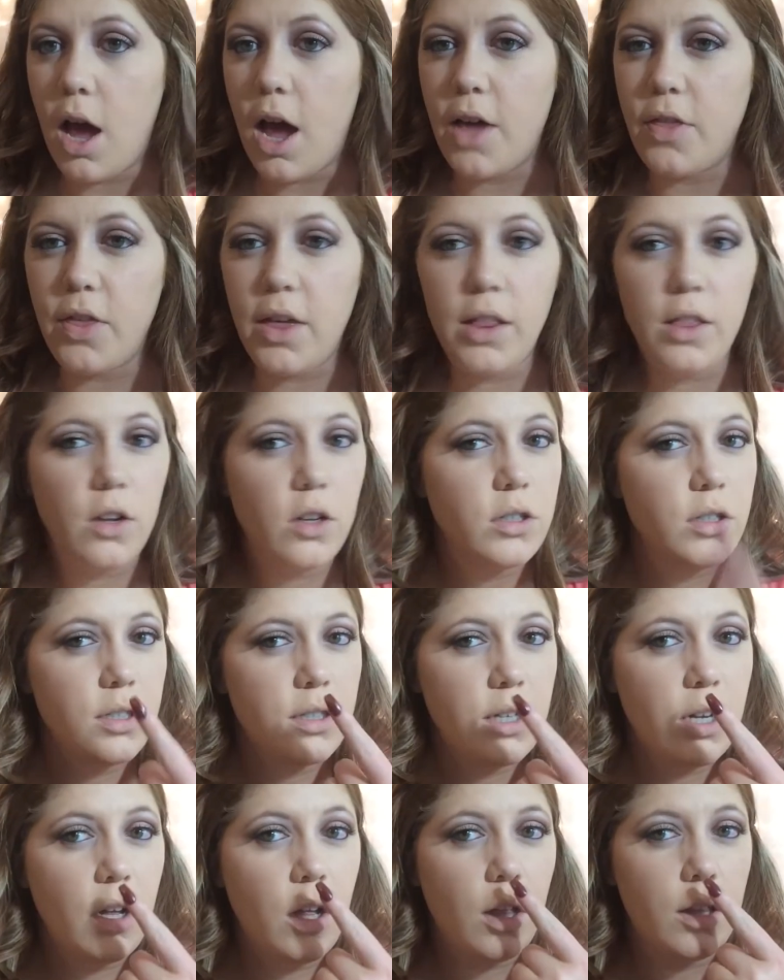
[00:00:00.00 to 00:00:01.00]
I think there's
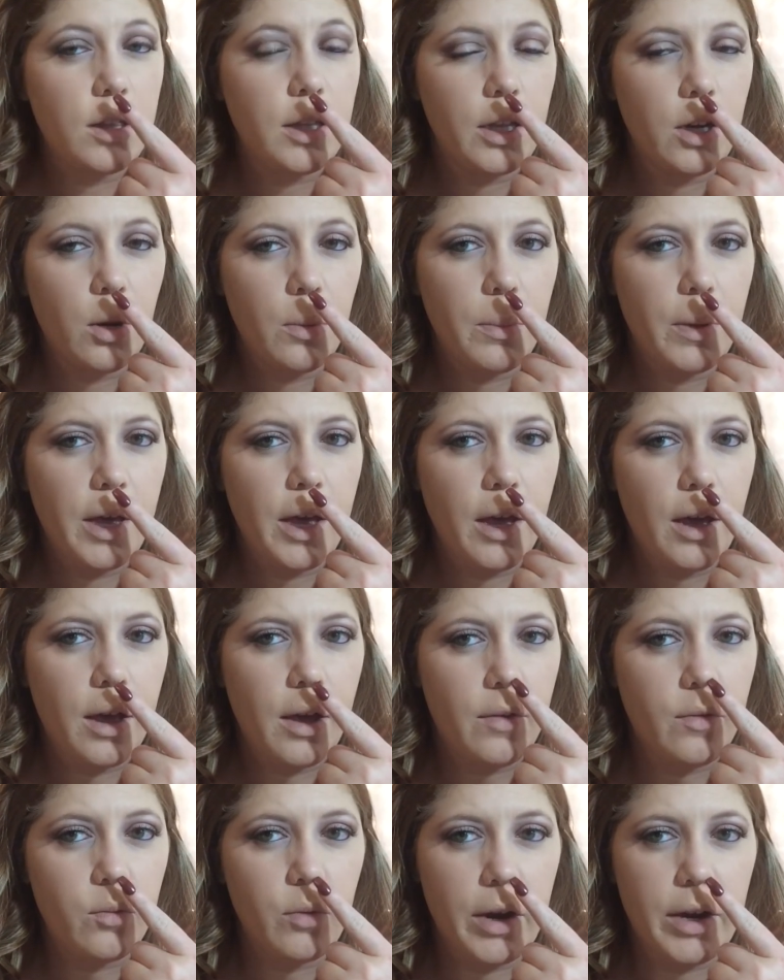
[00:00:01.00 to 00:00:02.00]
still a little bit
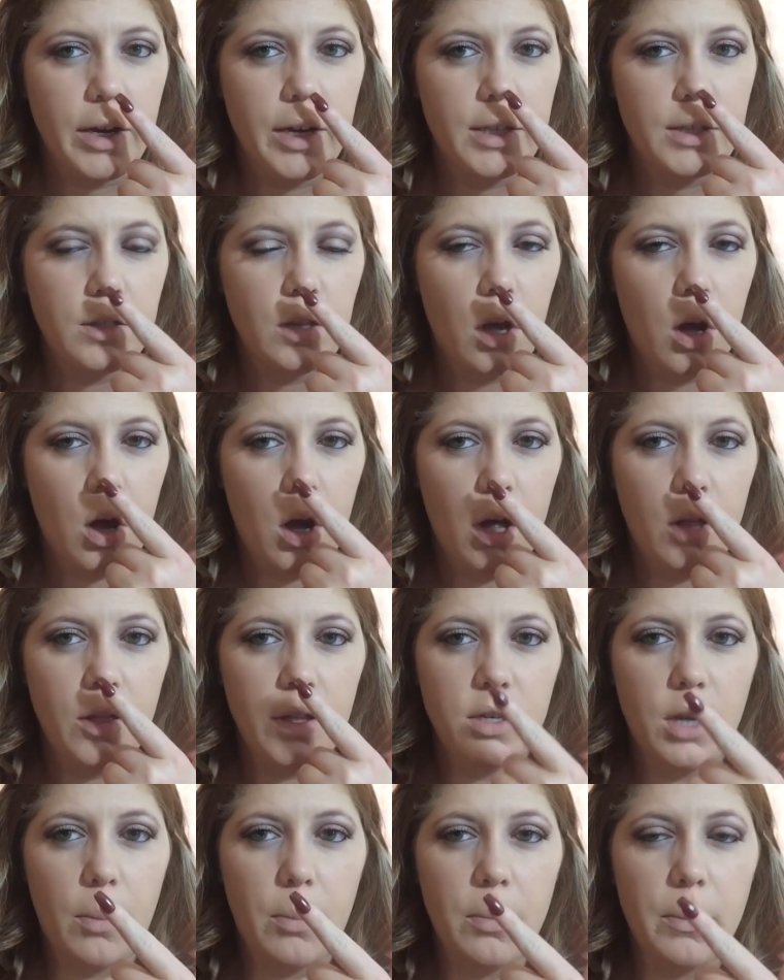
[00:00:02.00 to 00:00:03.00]
of redness on
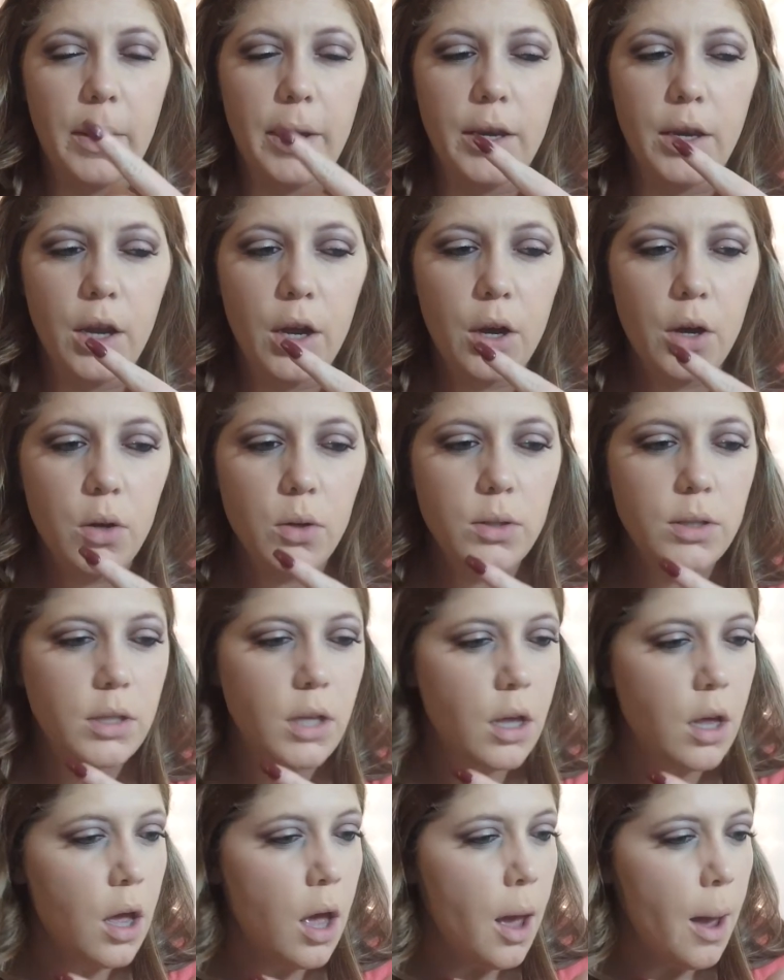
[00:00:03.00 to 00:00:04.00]
the top of my nose,
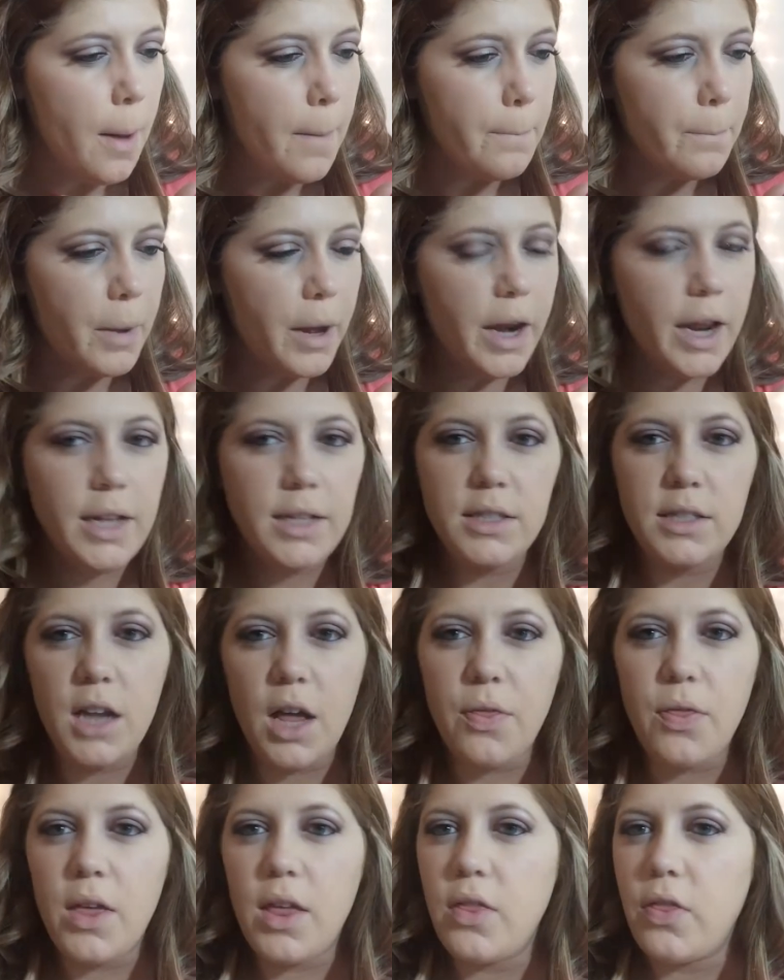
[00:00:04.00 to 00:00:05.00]
but it's
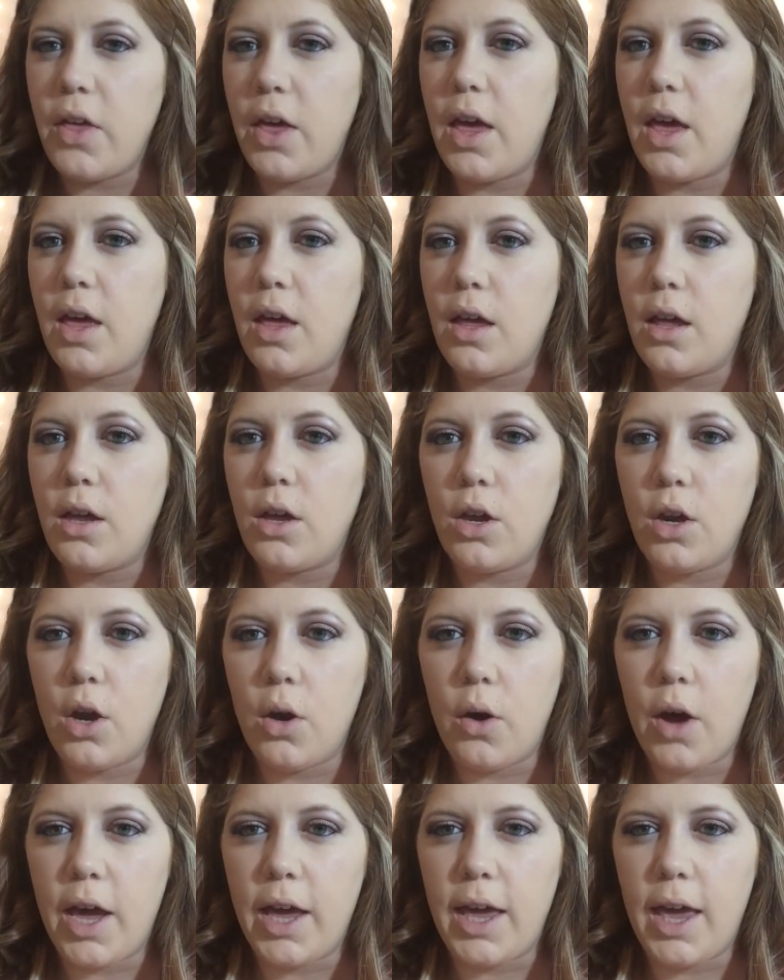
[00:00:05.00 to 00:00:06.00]
nothing that, you
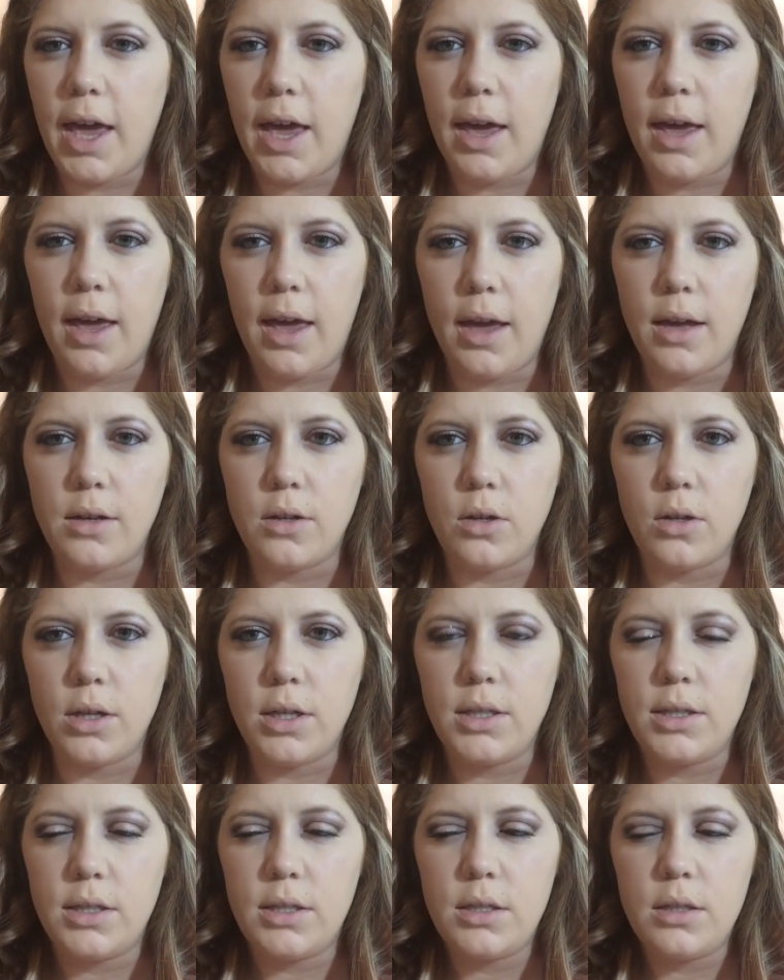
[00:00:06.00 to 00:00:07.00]
know, I can't handle.
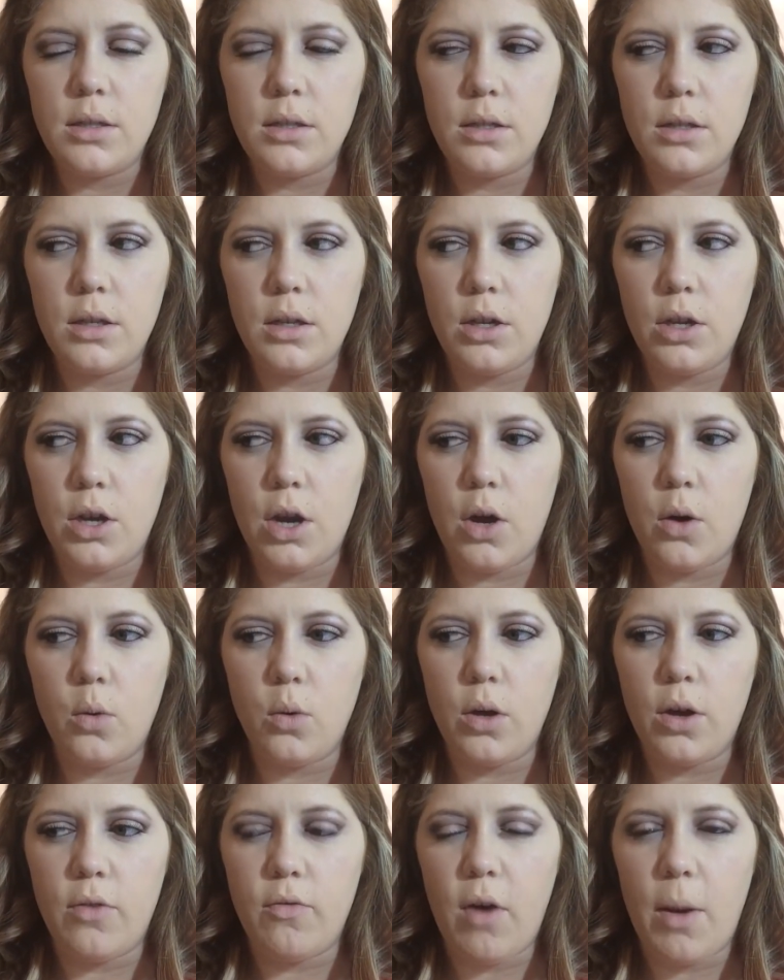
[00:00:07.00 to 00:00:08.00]
It's, you
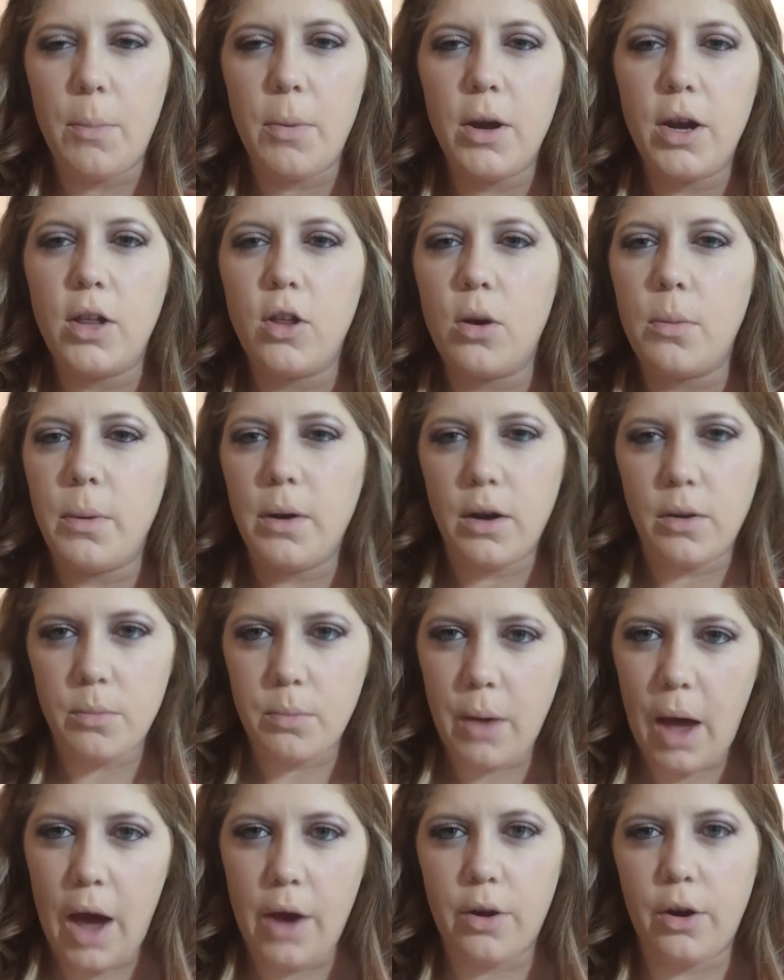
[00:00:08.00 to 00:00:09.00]
know, if I put a little bit
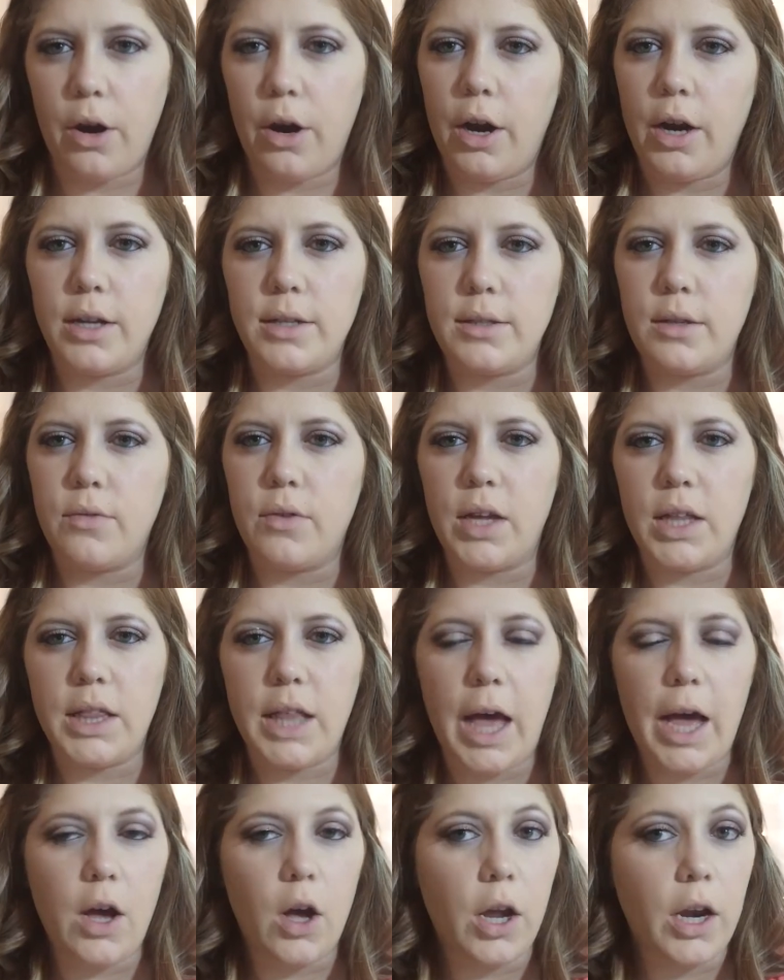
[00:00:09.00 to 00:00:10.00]
of powder and stuff like
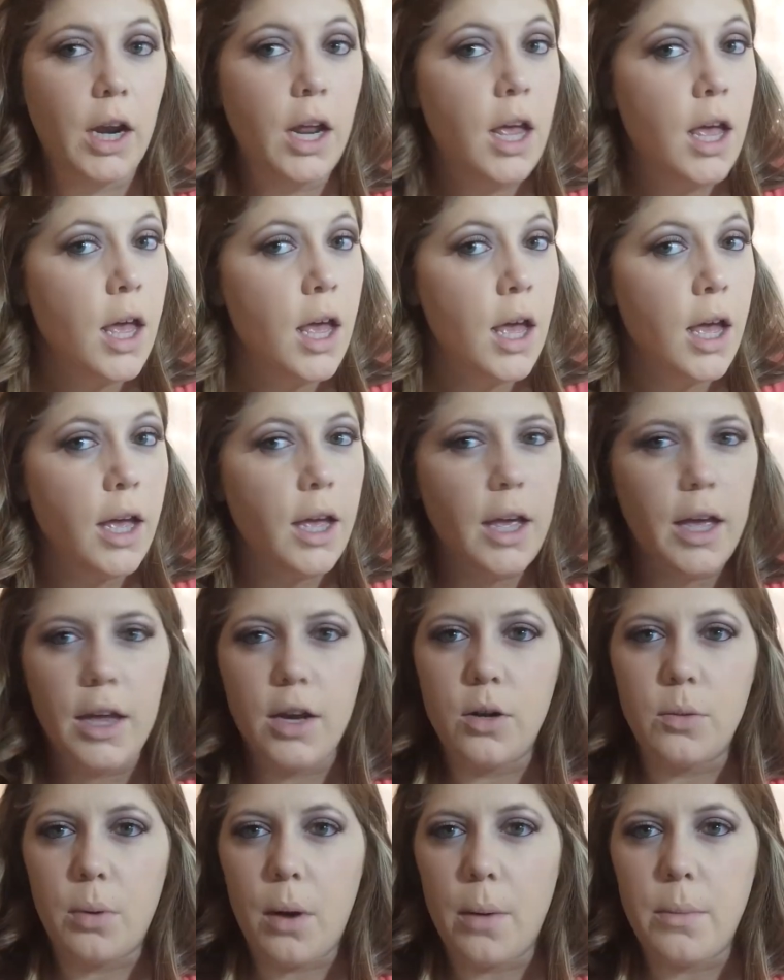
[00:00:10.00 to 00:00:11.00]
that on,
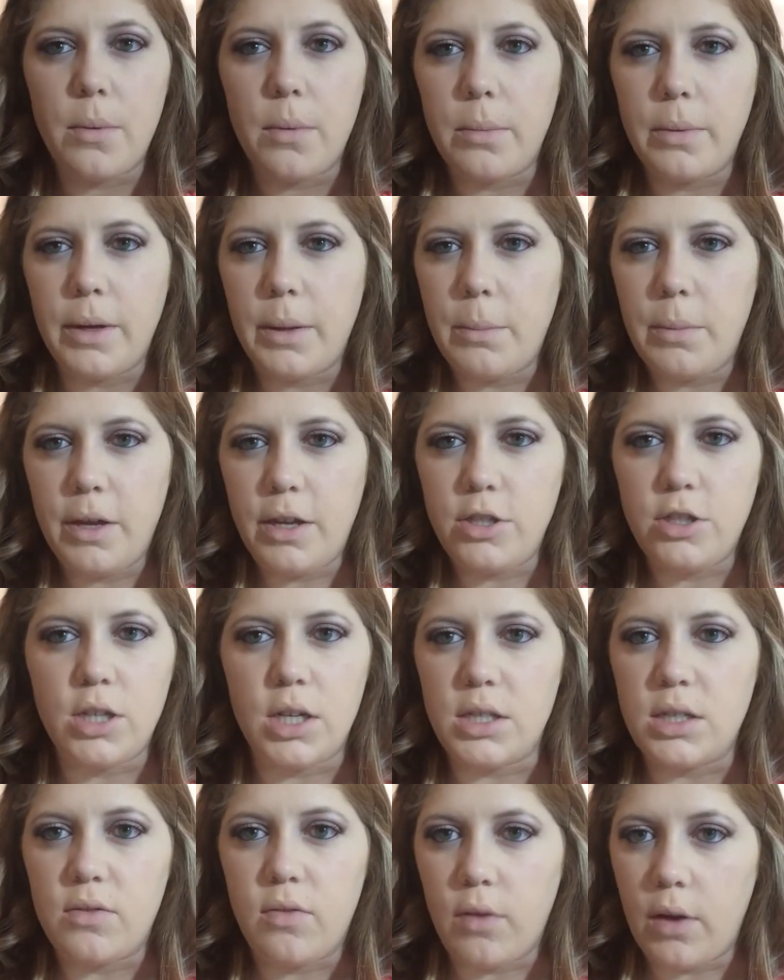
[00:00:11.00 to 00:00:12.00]
it'll probably be
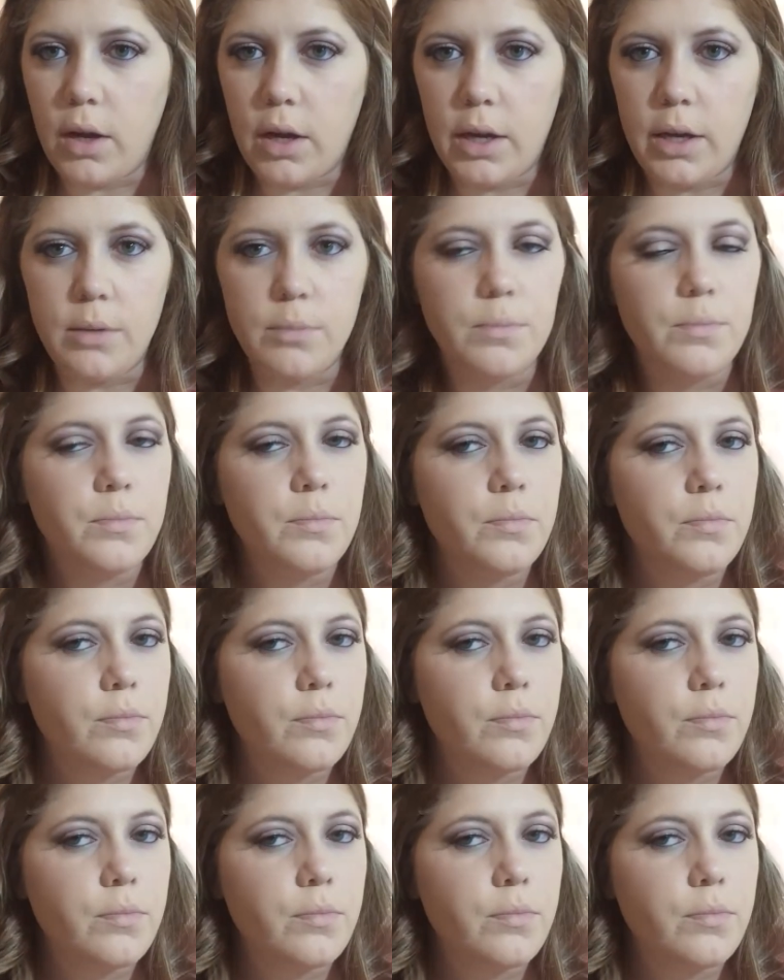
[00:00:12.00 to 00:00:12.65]
just fine.